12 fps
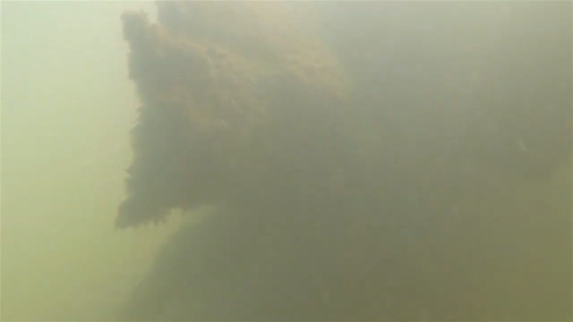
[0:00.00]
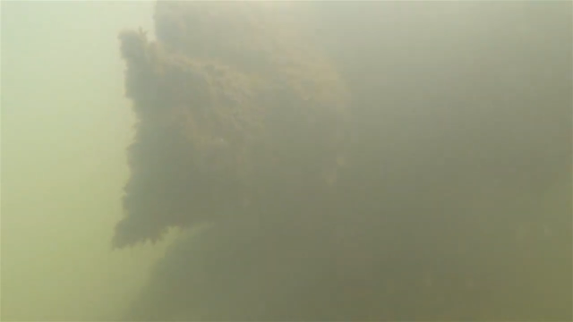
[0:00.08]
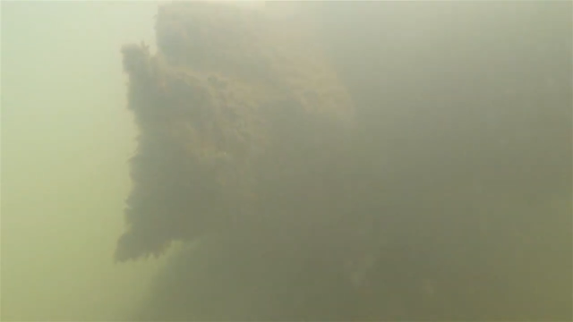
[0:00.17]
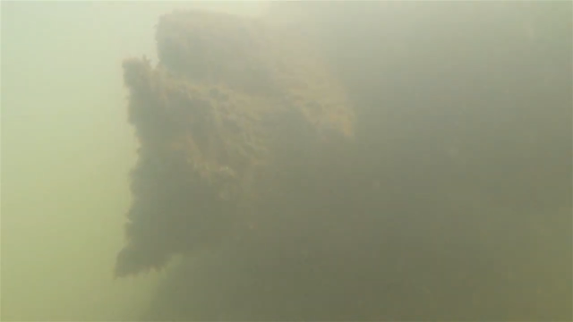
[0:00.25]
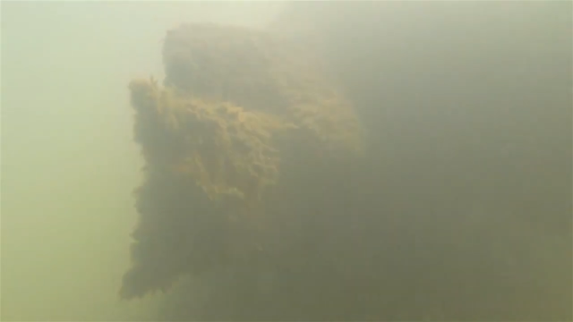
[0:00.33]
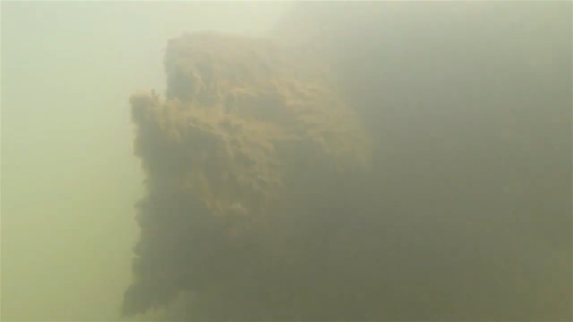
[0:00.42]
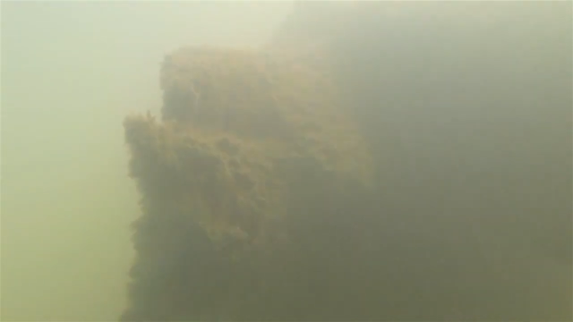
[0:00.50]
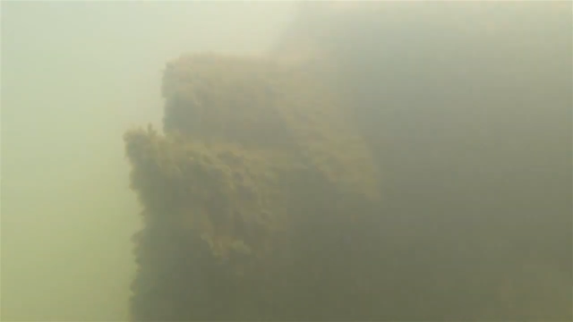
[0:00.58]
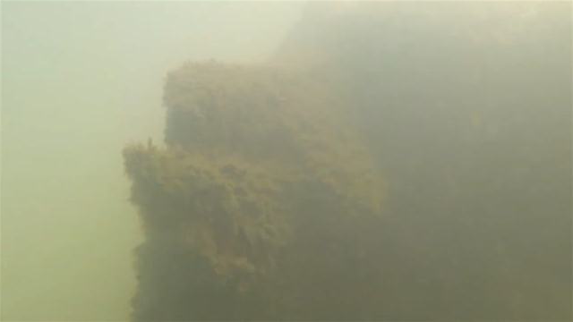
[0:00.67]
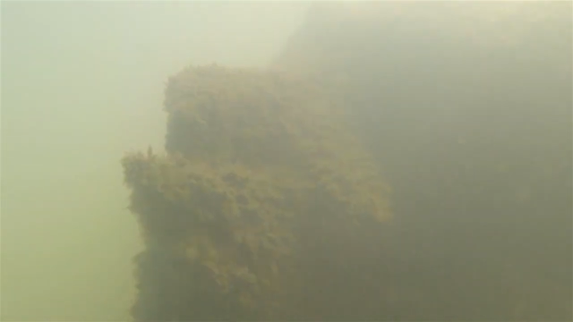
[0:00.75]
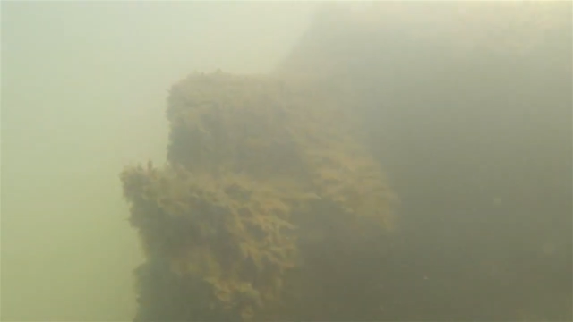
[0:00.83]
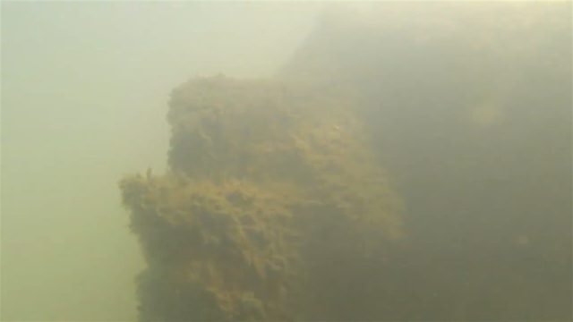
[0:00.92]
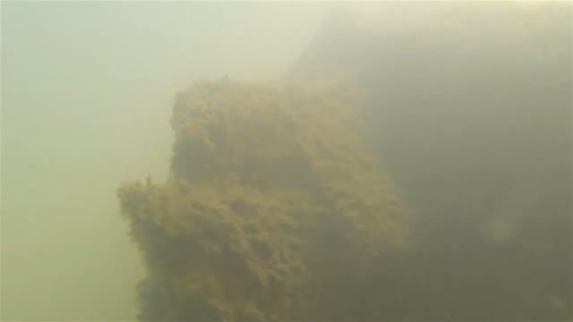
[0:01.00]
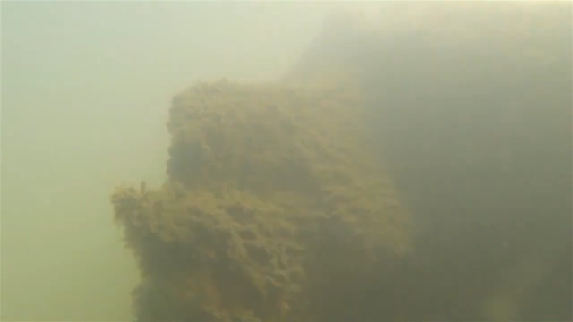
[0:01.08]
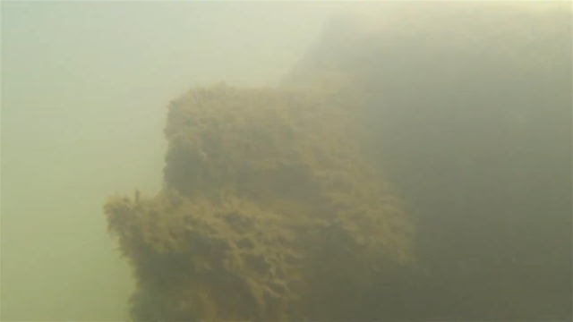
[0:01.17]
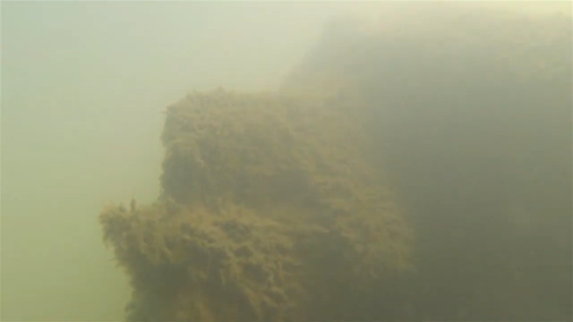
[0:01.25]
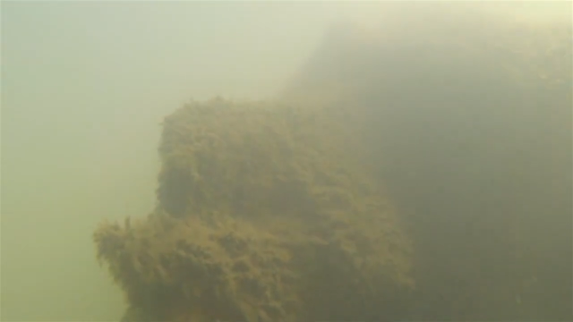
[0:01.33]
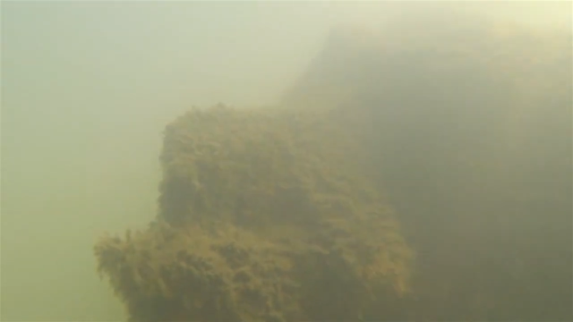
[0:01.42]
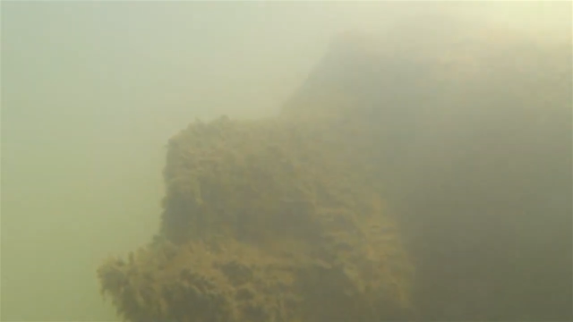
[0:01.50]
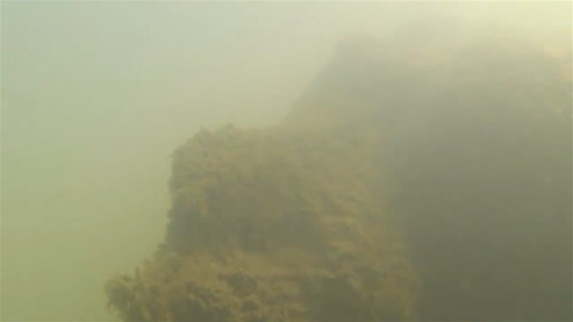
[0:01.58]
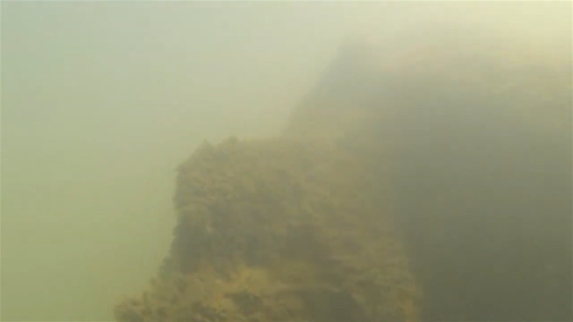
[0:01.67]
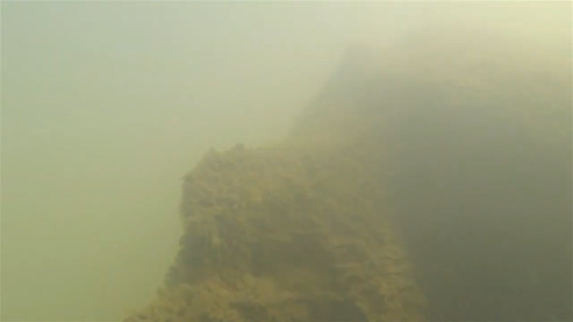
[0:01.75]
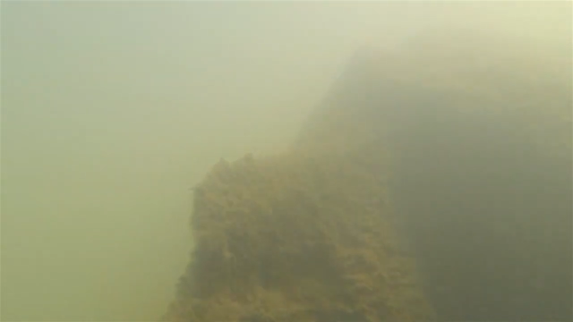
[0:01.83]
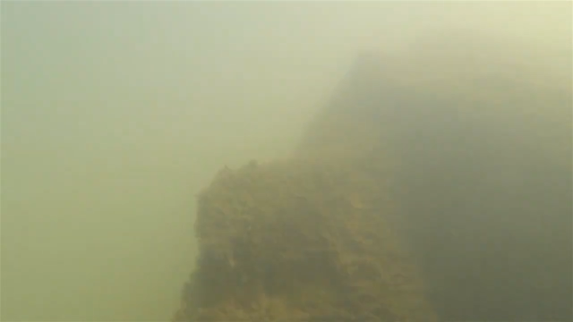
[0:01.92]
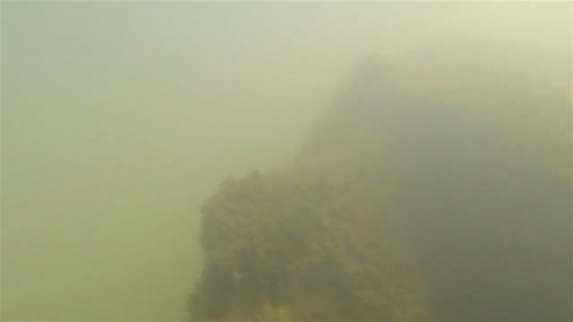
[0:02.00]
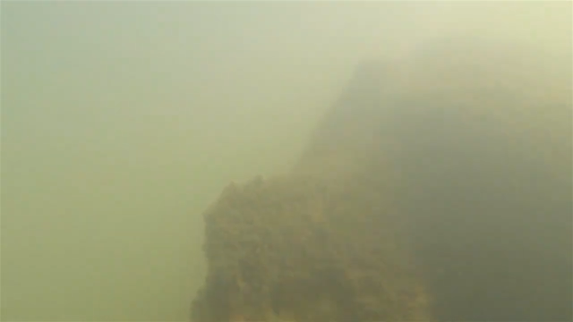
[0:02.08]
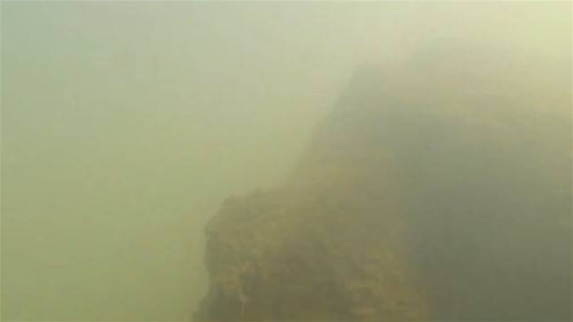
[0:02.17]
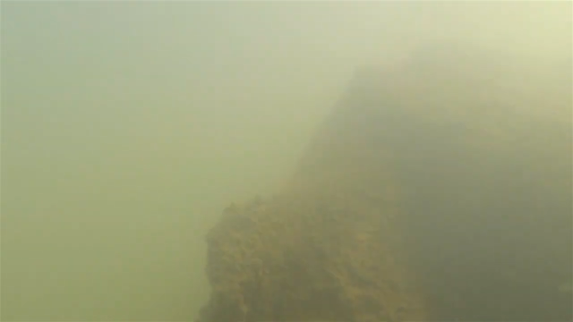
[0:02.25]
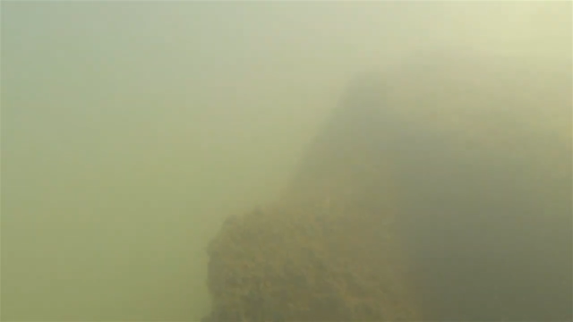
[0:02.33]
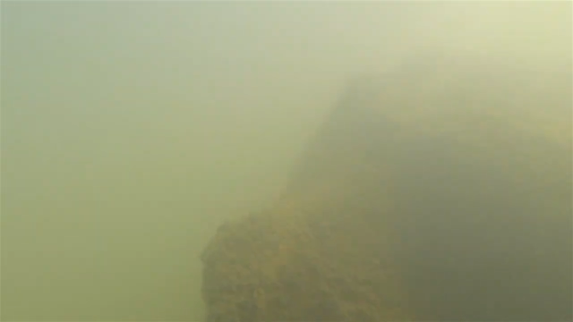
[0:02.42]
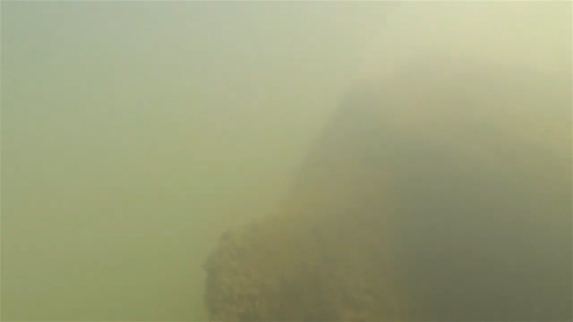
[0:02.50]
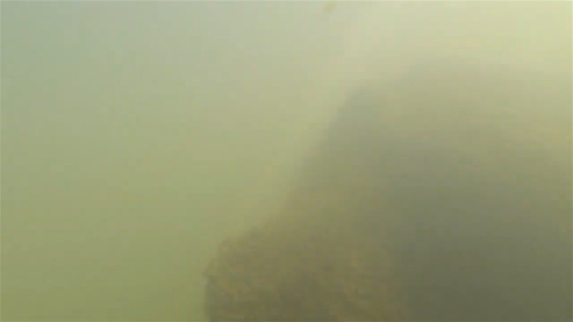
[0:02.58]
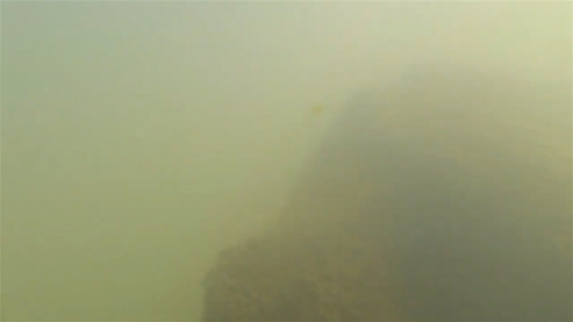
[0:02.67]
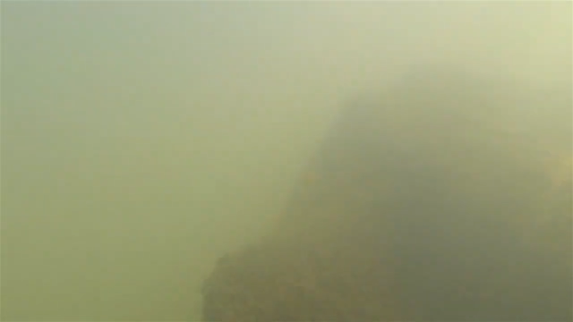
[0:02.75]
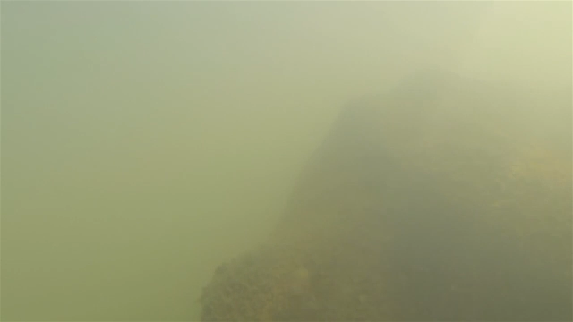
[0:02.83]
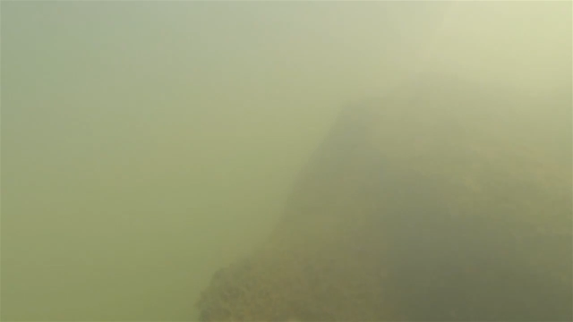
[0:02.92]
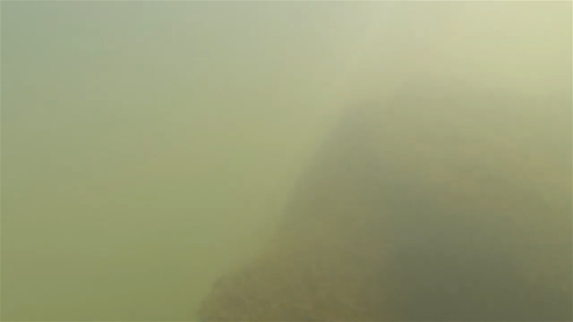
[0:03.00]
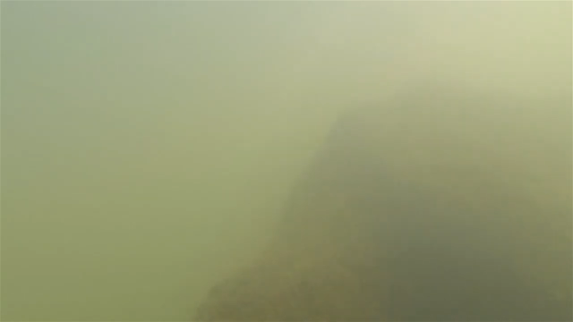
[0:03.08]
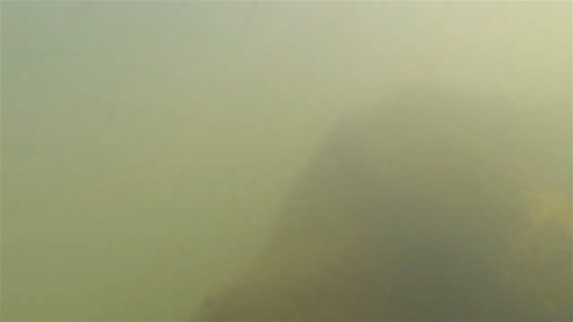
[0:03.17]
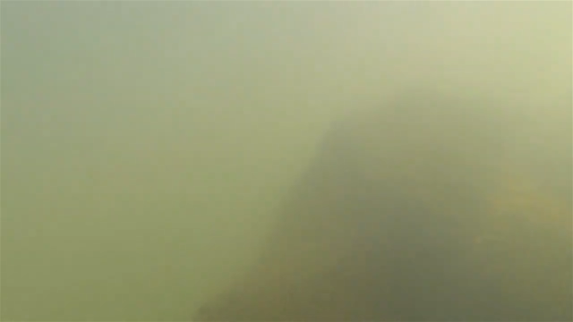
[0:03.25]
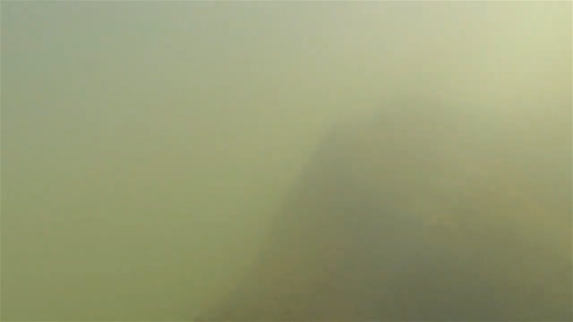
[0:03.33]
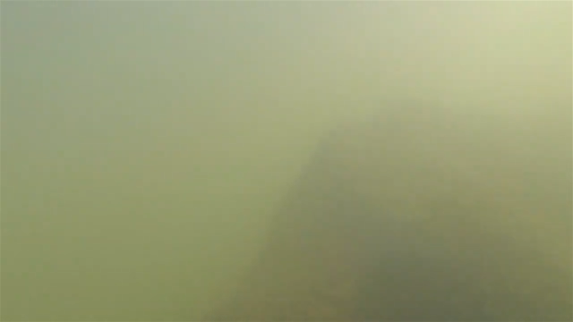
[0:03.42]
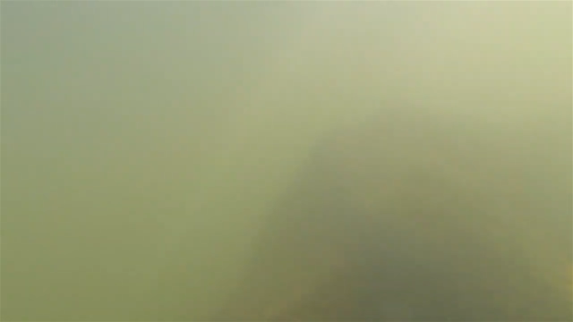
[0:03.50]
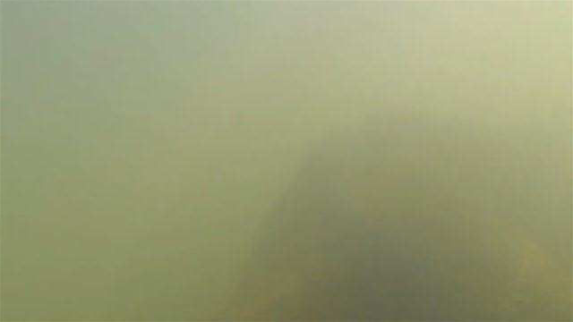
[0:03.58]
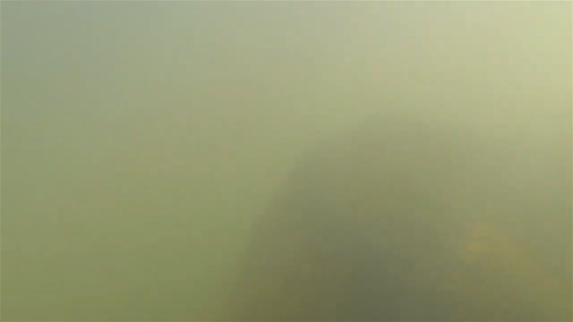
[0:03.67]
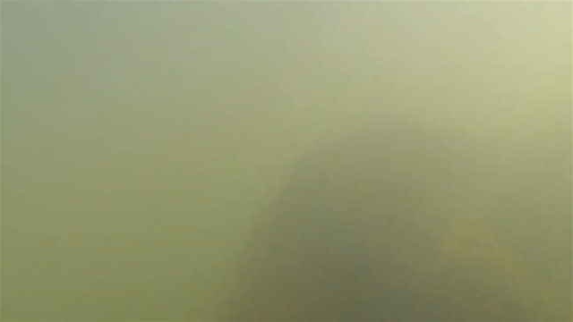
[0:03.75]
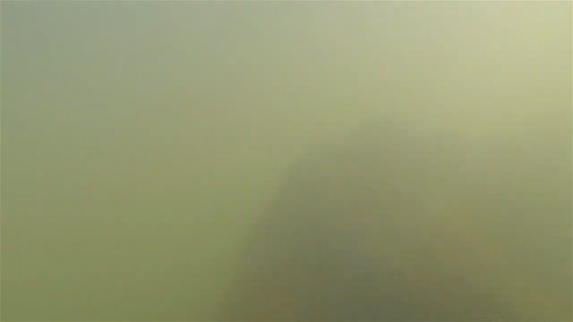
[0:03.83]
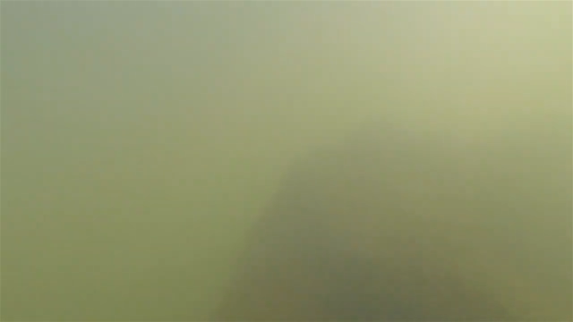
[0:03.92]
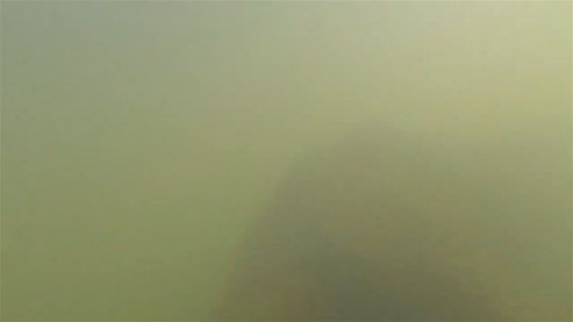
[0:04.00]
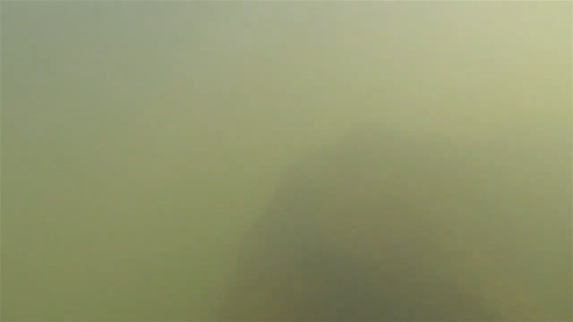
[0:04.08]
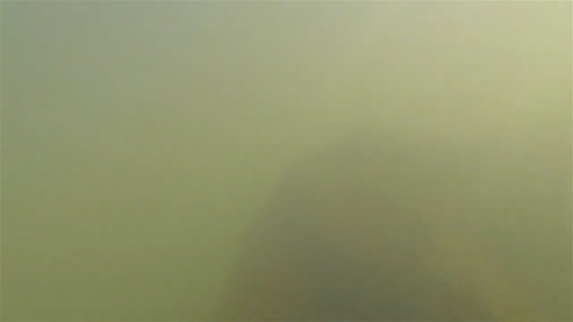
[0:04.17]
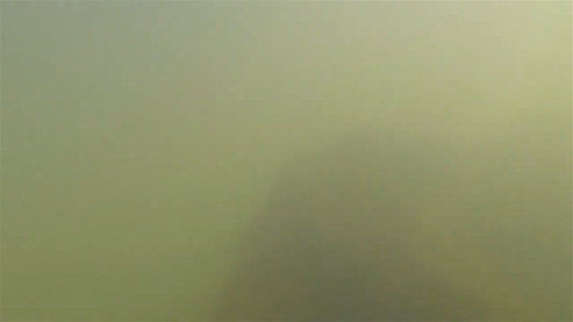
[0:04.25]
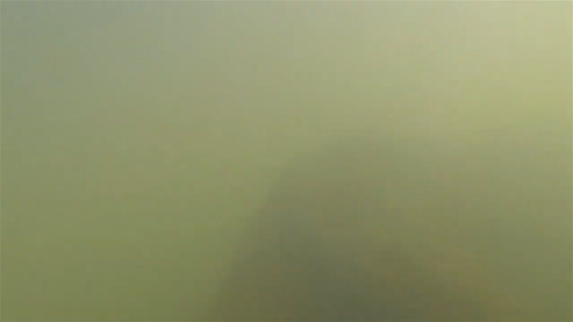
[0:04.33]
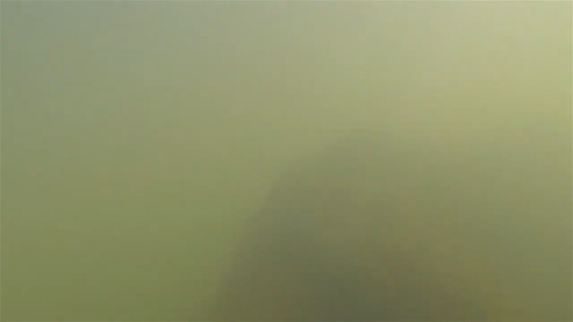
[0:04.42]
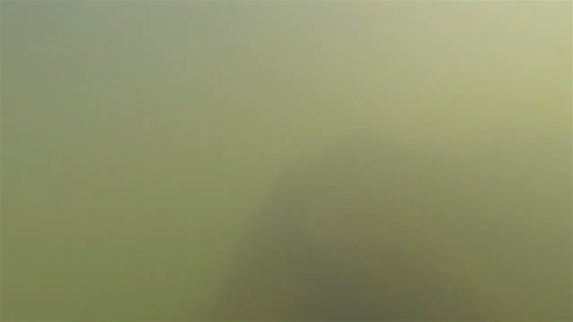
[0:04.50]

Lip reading: (no speaker visible)